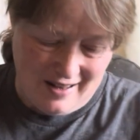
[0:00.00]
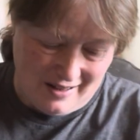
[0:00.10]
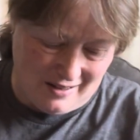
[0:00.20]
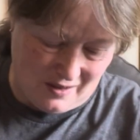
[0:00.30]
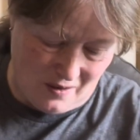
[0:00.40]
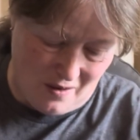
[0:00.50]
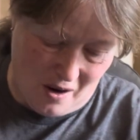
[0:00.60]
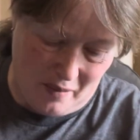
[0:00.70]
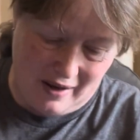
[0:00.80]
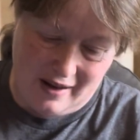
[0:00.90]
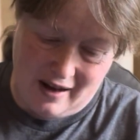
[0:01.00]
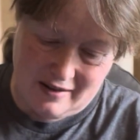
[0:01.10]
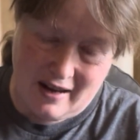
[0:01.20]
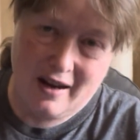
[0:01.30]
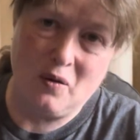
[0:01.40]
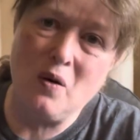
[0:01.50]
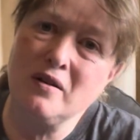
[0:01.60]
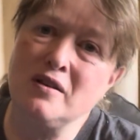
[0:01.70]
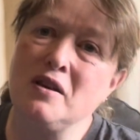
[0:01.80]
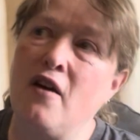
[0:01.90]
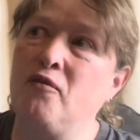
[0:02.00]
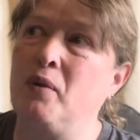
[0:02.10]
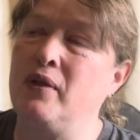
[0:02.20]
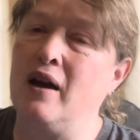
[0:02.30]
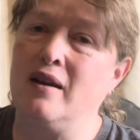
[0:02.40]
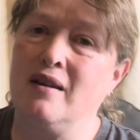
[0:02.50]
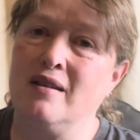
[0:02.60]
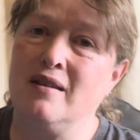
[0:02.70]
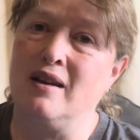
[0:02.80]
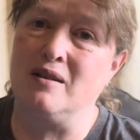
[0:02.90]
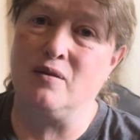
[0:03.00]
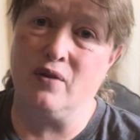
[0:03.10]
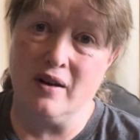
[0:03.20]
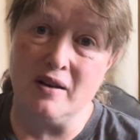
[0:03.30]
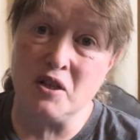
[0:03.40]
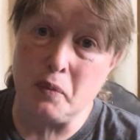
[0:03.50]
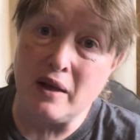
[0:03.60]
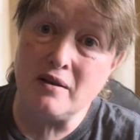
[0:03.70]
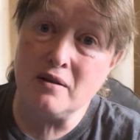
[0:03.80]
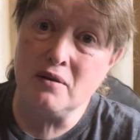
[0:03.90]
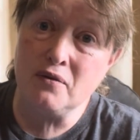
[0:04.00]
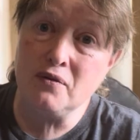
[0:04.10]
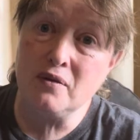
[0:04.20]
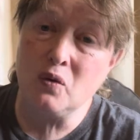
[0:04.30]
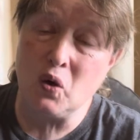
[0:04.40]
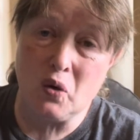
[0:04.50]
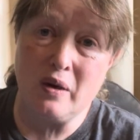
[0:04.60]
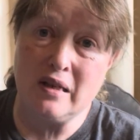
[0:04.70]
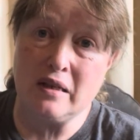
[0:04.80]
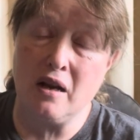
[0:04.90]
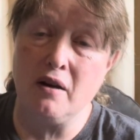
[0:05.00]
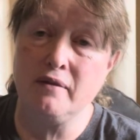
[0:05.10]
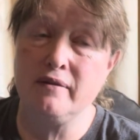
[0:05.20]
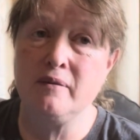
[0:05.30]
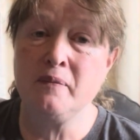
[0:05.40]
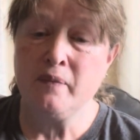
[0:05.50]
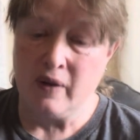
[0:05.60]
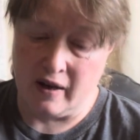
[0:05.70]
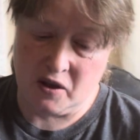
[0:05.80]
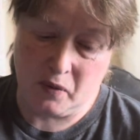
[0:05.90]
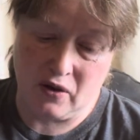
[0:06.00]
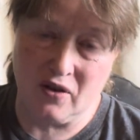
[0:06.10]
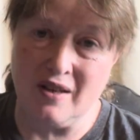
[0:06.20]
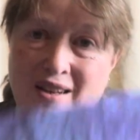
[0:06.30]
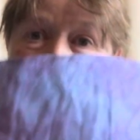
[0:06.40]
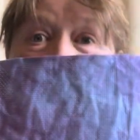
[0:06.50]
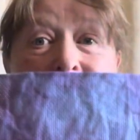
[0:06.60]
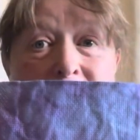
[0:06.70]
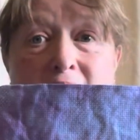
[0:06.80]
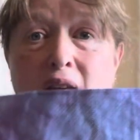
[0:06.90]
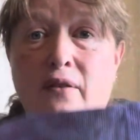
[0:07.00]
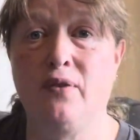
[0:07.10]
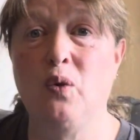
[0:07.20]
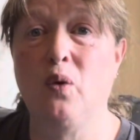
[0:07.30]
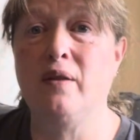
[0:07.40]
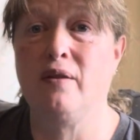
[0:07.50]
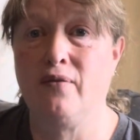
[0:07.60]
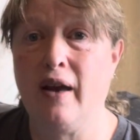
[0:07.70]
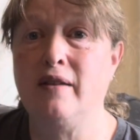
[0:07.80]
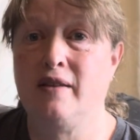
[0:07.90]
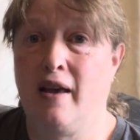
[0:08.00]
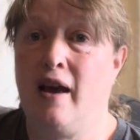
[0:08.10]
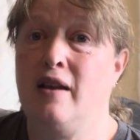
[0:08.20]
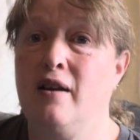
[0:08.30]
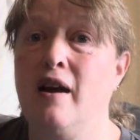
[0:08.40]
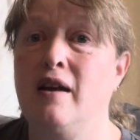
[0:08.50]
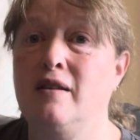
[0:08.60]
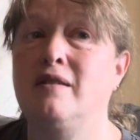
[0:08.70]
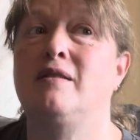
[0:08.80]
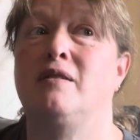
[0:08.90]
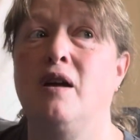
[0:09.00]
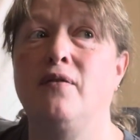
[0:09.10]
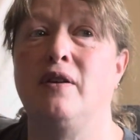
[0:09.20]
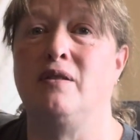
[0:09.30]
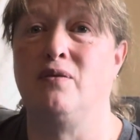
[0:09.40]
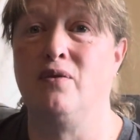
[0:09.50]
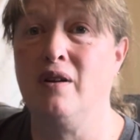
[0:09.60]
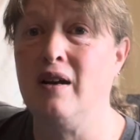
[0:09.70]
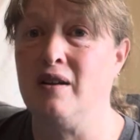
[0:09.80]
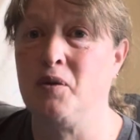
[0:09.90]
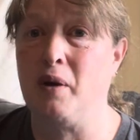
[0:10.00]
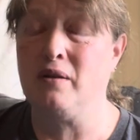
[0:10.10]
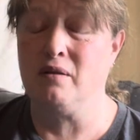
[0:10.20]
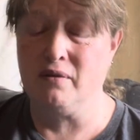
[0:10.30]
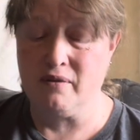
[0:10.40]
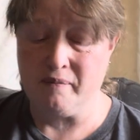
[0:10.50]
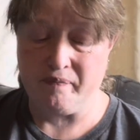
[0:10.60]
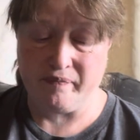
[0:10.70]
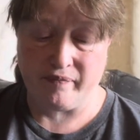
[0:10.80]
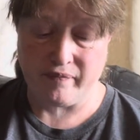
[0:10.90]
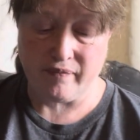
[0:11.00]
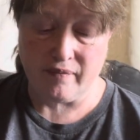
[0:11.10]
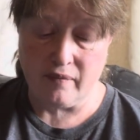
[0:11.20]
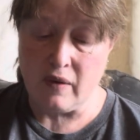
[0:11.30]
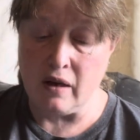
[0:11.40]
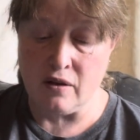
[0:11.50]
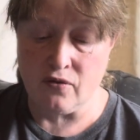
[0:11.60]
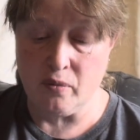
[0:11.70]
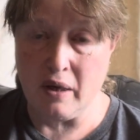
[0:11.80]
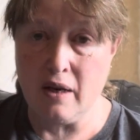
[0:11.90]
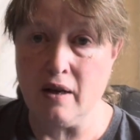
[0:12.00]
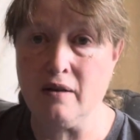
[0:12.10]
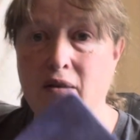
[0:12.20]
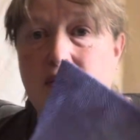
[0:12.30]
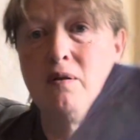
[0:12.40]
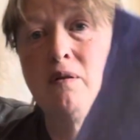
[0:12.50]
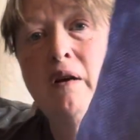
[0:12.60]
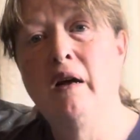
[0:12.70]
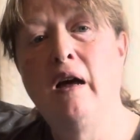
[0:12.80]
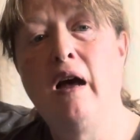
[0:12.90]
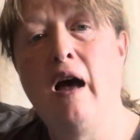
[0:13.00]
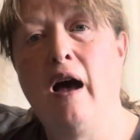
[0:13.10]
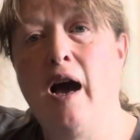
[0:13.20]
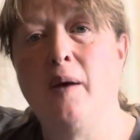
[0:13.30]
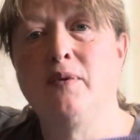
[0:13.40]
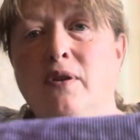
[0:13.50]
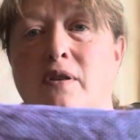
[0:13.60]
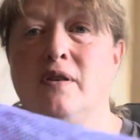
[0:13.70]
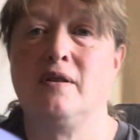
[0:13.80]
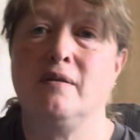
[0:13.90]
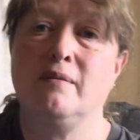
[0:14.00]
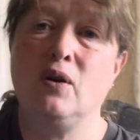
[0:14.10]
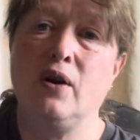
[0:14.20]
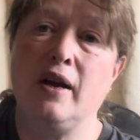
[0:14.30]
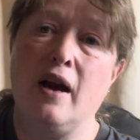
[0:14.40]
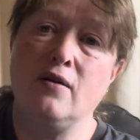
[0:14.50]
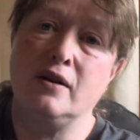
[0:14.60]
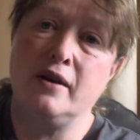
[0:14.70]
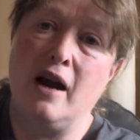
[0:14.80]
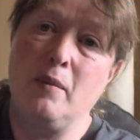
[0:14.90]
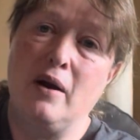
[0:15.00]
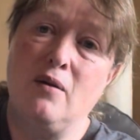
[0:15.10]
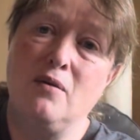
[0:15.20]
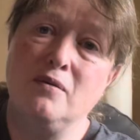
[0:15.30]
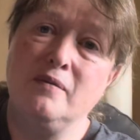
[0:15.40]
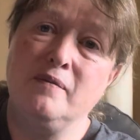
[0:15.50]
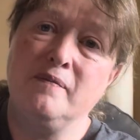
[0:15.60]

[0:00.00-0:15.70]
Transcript: So, I mean, yes, I can order stuff, but that gets very expensive, ordering stuff, especially if you want the fancy hand-dyed stuff. It's very expensive. At least for me it is. So I'm just learning how to dye my own.